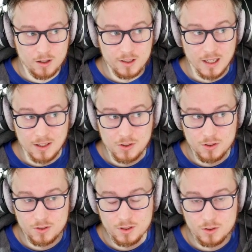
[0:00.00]
the
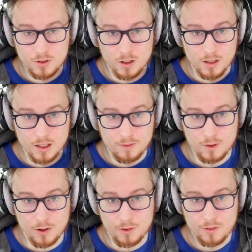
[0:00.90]
answers that you're going to get
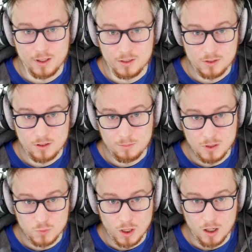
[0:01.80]
for other things are going to be
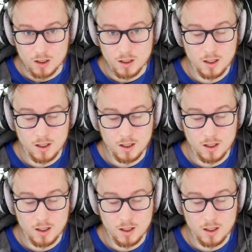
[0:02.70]
wrong.